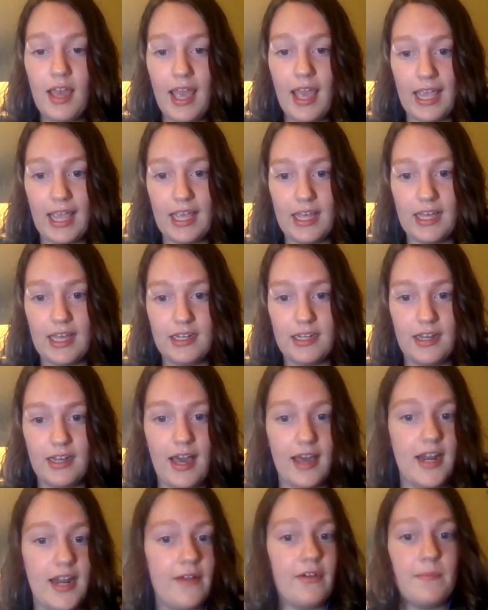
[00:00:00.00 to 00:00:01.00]
and
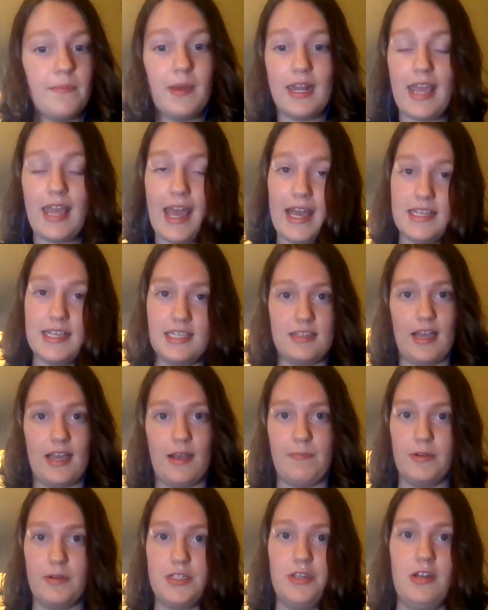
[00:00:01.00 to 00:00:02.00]
not everybody has this
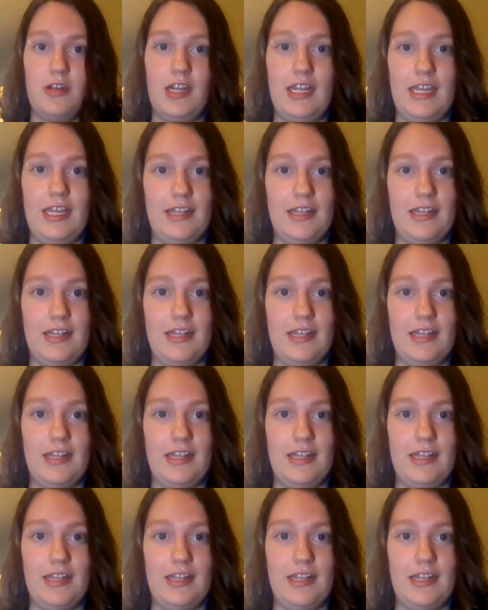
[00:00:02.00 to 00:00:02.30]
opportunity.